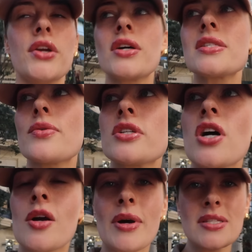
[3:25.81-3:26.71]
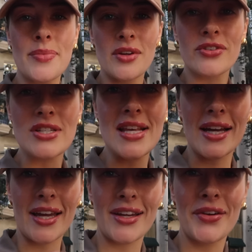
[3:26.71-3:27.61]
You guys, I want to talk about something for a
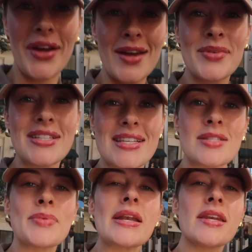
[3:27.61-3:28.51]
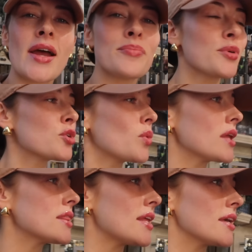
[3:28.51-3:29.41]
second, okay? Because this is my number
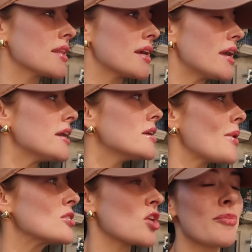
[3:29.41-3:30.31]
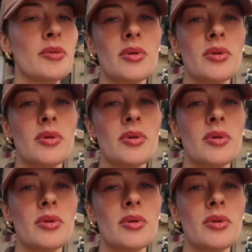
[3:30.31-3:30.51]
one thing that I hate about shopping.